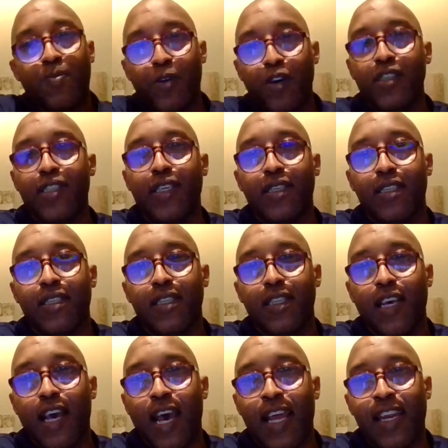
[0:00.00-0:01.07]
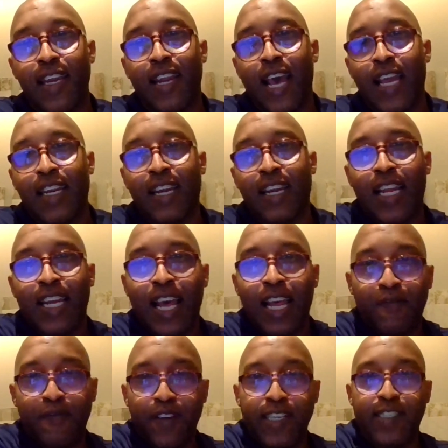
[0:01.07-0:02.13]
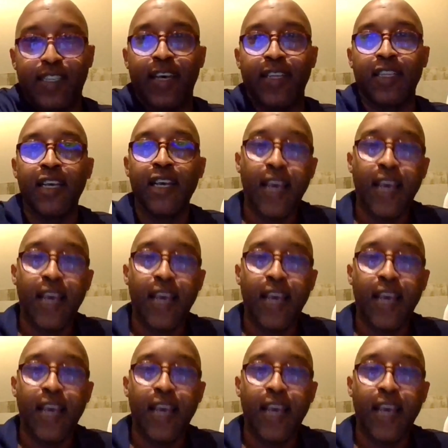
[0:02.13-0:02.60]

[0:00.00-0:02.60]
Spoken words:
process and fix that.